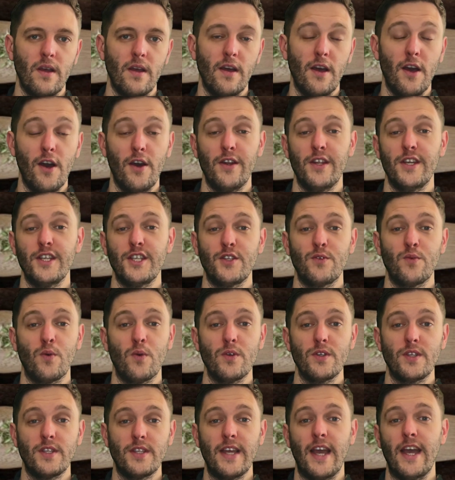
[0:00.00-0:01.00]
Ernest
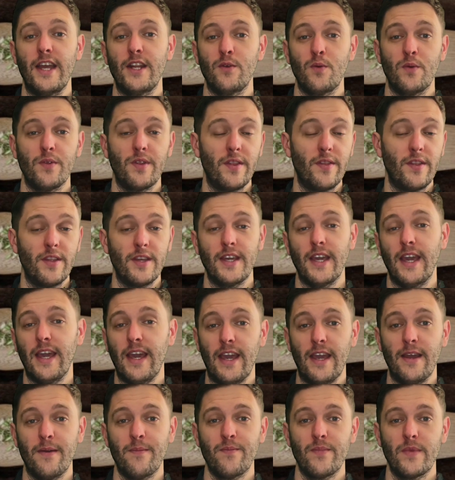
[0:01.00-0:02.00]
was dead within the
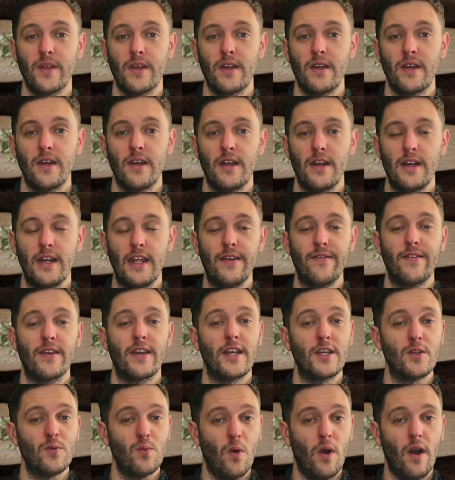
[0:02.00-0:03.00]
year, leaving
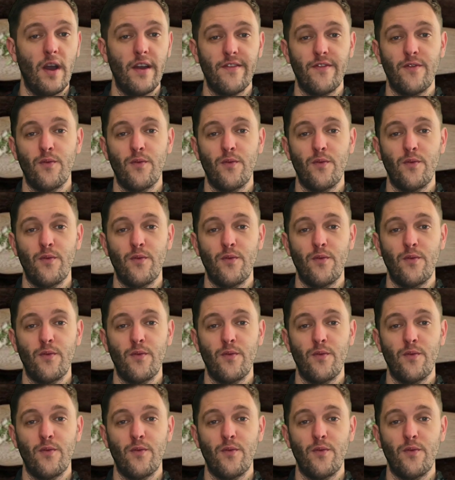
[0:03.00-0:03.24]
his wife